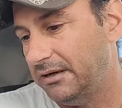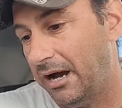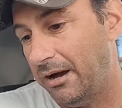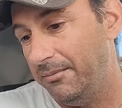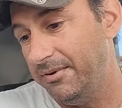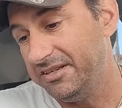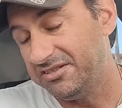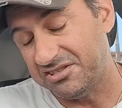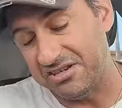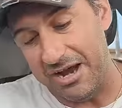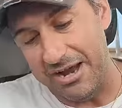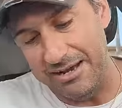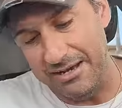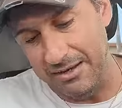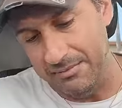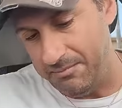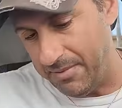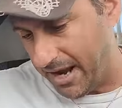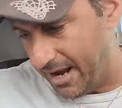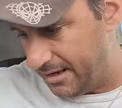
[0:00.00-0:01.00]
I'm
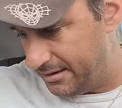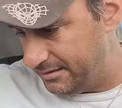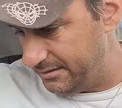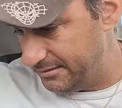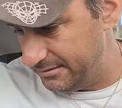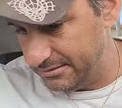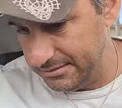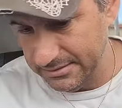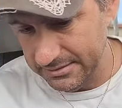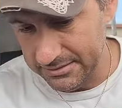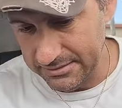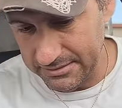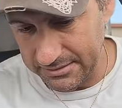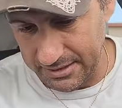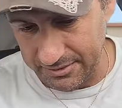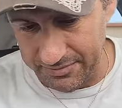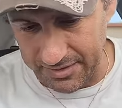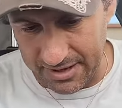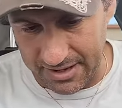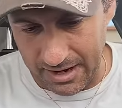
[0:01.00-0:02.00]
excited, man.
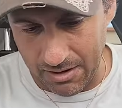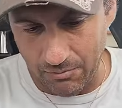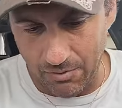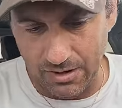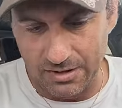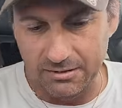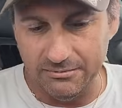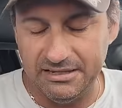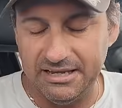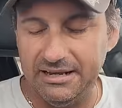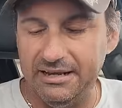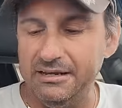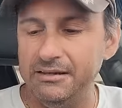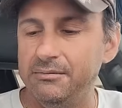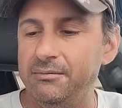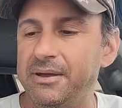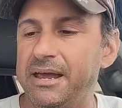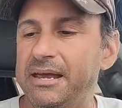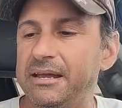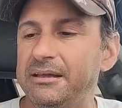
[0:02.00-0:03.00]
And then I wound up
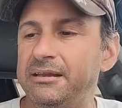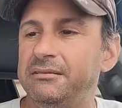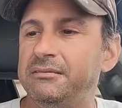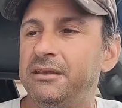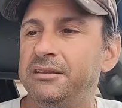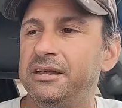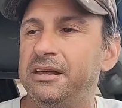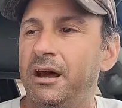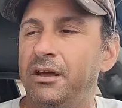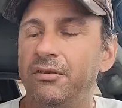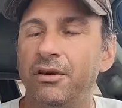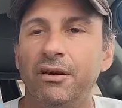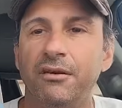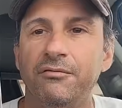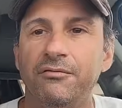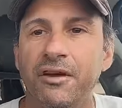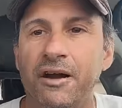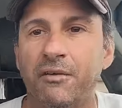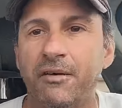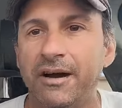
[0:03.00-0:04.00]
getting the main, the
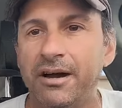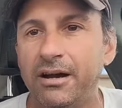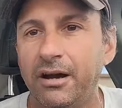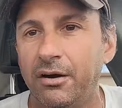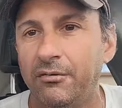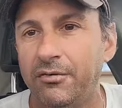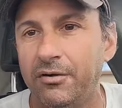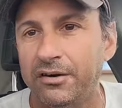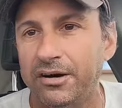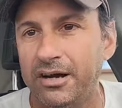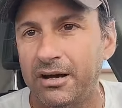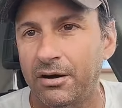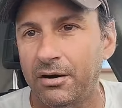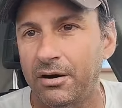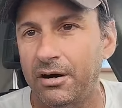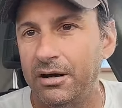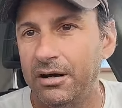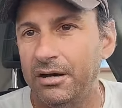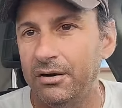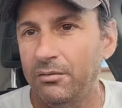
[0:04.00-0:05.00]
other variant cover
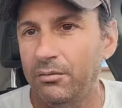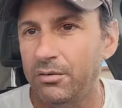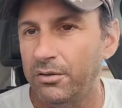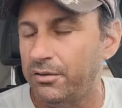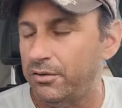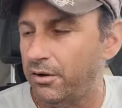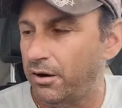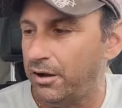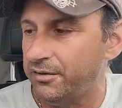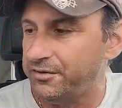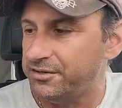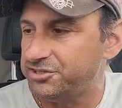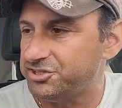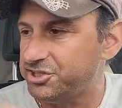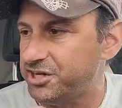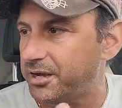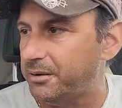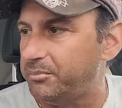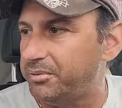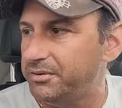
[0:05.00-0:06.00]
here where they're on the
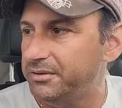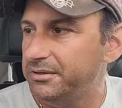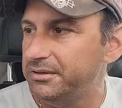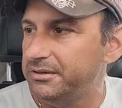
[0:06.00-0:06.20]
ship.